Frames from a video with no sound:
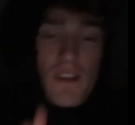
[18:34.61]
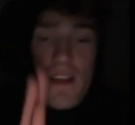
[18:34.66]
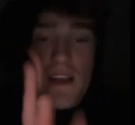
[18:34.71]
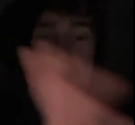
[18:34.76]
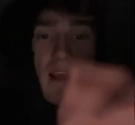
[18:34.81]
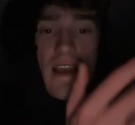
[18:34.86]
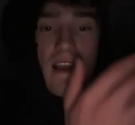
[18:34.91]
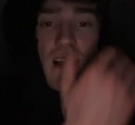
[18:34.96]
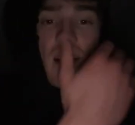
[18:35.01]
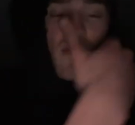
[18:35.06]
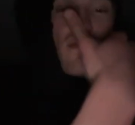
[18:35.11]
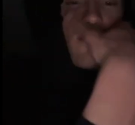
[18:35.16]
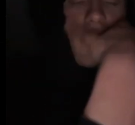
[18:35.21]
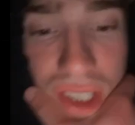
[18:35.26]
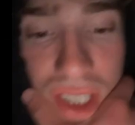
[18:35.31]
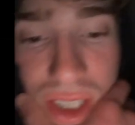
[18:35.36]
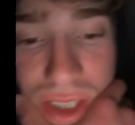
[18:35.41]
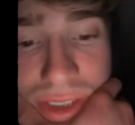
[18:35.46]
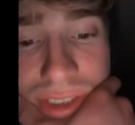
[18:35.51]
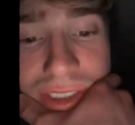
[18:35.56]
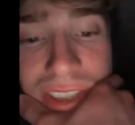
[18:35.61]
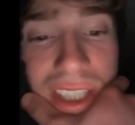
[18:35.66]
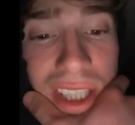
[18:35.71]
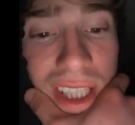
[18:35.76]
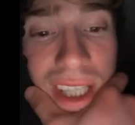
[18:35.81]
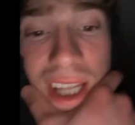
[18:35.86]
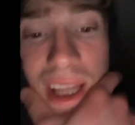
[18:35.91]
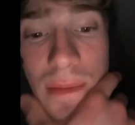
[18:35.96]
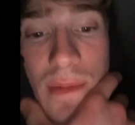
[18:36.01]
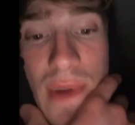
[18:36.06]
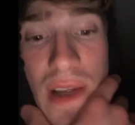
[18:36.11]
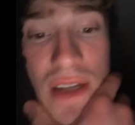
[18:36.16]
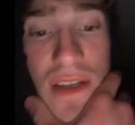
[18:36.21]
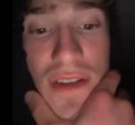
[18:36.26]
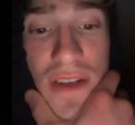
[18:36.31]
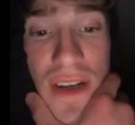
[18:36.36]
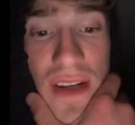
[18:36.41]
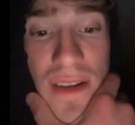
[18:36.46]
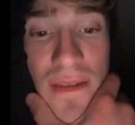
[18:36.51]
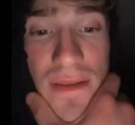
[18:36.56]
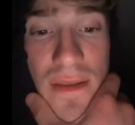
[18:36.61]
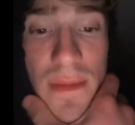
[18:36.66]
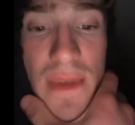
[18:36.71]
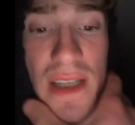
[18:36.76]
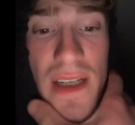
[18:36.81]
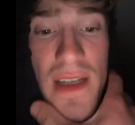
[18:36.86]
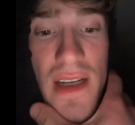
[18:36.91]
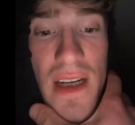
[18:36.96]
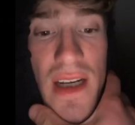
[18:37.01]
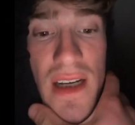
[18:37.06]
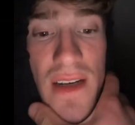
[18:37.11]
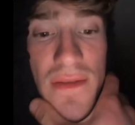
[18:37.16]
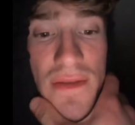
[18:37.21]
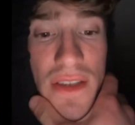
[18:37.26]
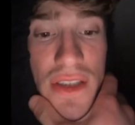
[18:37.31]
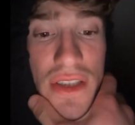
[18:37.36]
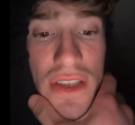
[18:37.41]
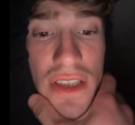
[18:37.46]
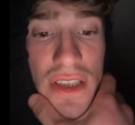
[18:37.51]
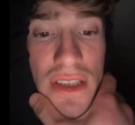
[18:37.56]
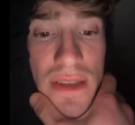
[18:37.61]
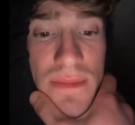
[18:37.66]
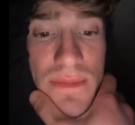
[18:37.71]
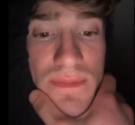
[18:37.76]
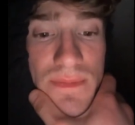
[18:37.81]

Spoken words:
I have. Get my internet from like a coffee shop,